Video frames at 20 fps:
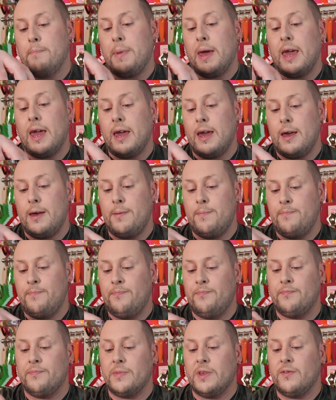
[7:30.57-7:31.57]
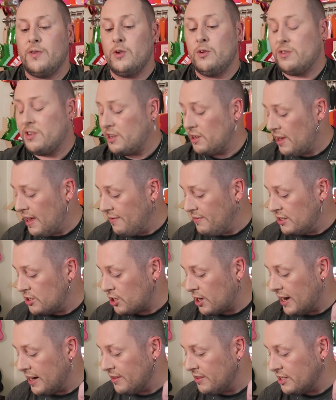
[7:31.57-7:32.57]
Bam. If you still haven't
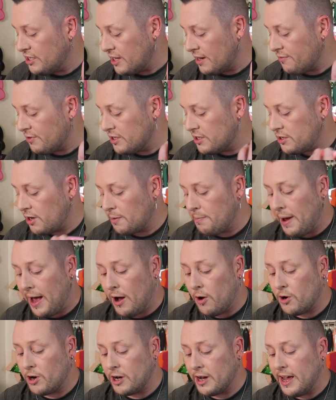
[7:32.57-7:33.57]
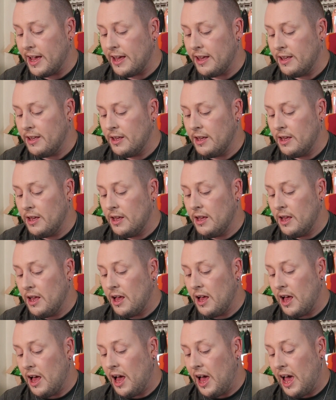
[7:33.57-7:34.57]
tried the Jeffree Star powder yet,
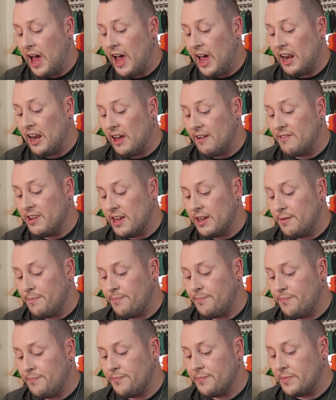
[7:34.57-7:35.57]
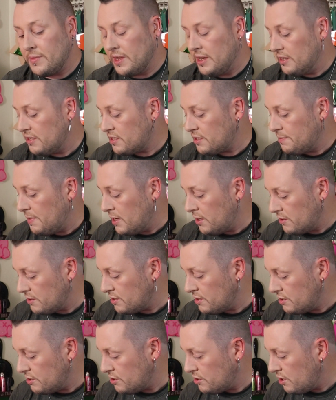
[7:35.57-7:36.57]
I love it. It
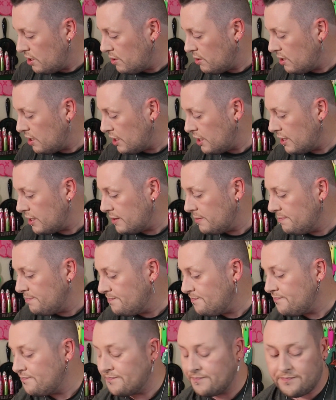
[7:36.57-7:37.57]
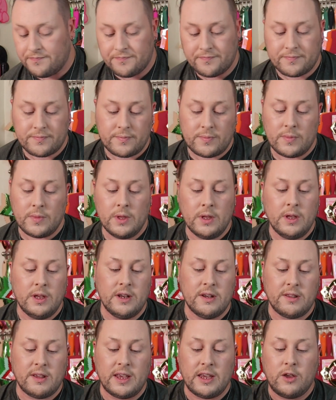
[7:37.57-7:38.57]
smells so good.
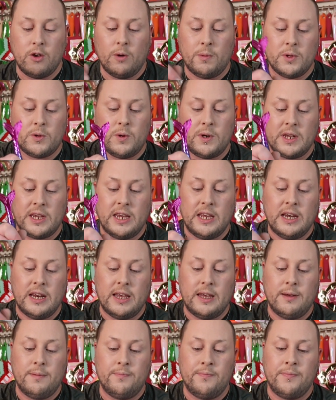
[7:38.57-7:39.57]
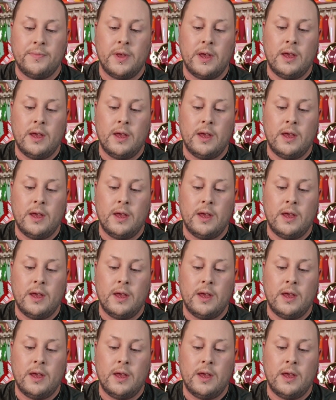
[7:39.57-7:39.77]
It's like you almost want to eat it.